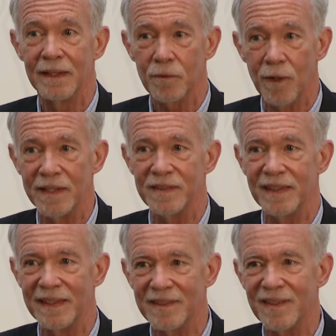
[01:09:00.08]

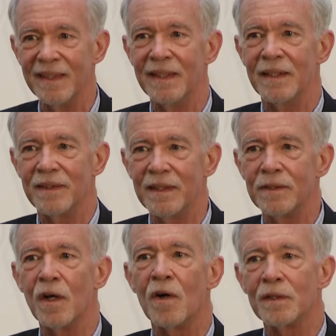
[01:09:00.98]
crises. They're
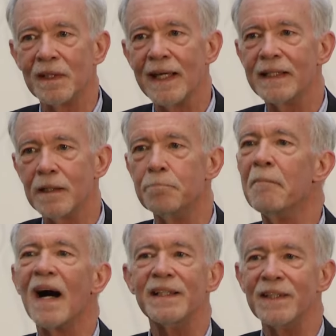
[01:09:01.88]
not like a
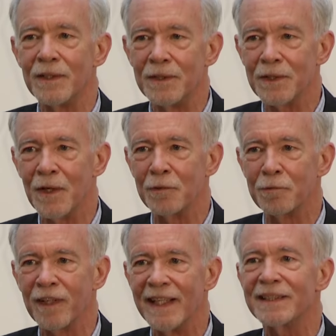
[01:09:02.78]
minor
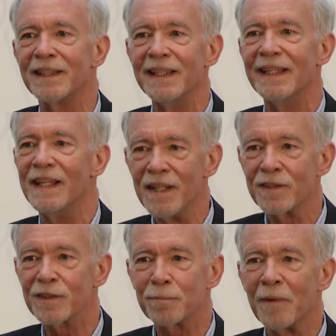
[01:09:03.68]
conflict in a
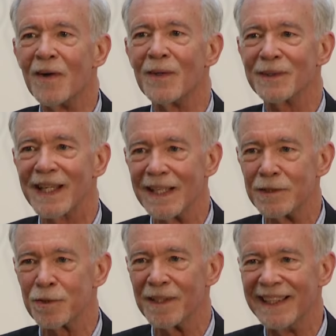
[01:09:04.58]
small
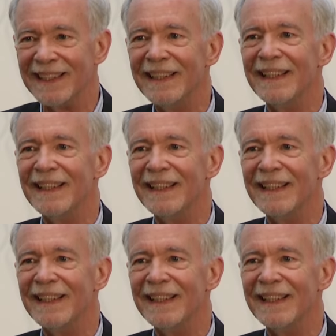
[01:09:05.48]
country